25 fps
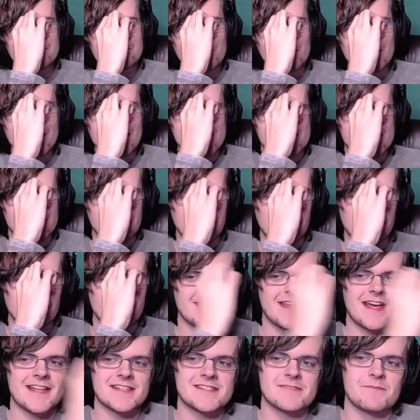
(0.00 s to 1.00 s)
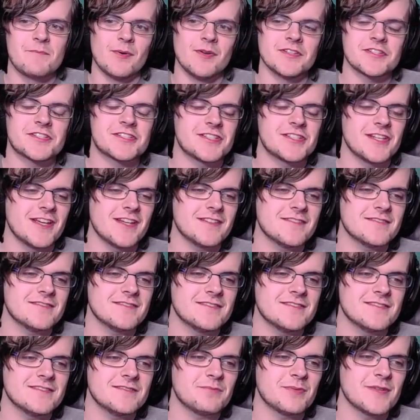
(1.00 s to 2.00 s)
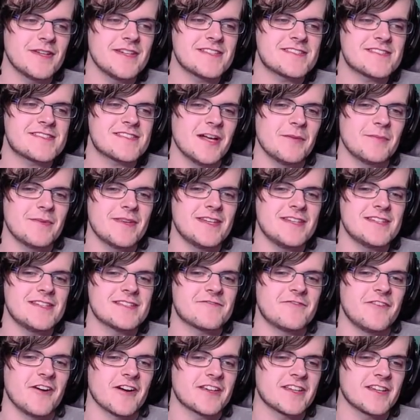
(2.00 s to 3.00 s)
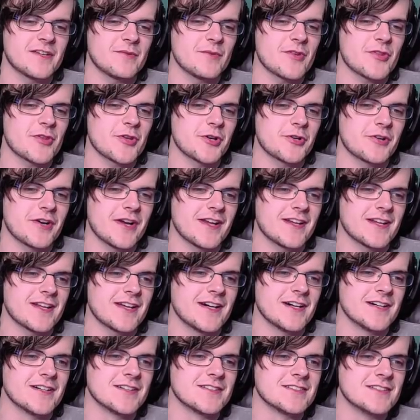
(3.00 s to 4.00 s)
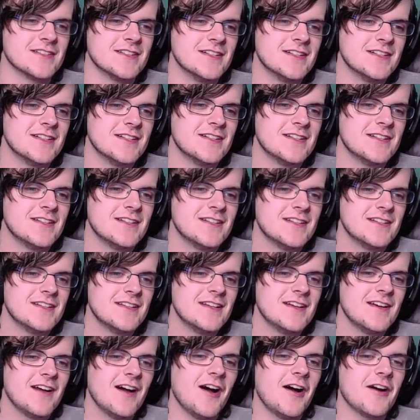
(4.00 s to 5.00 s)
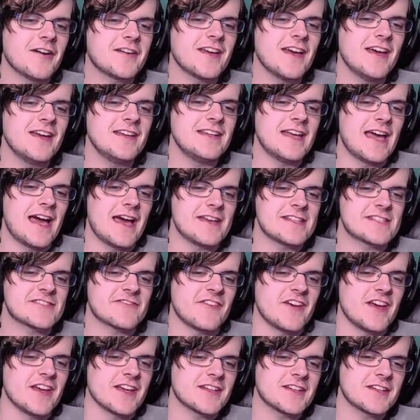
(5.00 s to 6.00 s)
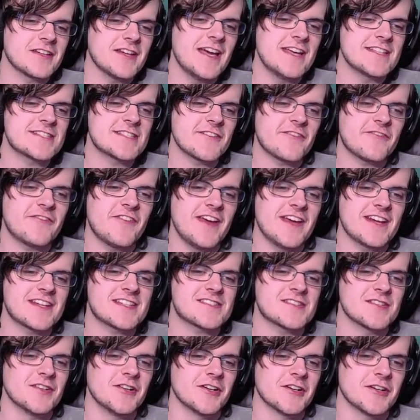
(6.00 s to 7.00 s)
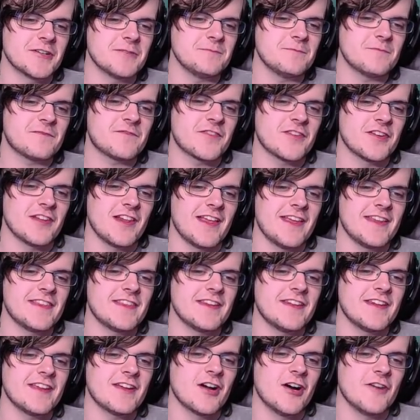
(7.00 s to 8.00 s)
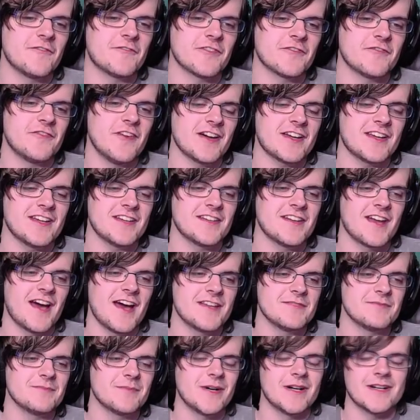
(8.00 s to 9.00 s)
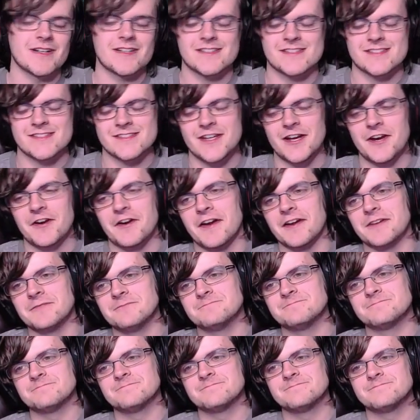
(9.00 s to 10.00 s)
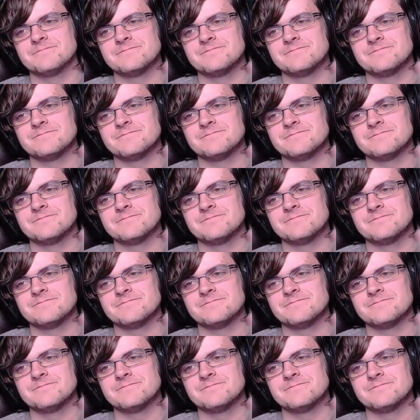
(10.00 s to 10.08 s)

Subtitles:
Please tell me that's bullshit. Please tell me he's fucking with her right now. Okay, yeah, it's fake. It's a fake store for, like, that he got for fucking $9. Alright.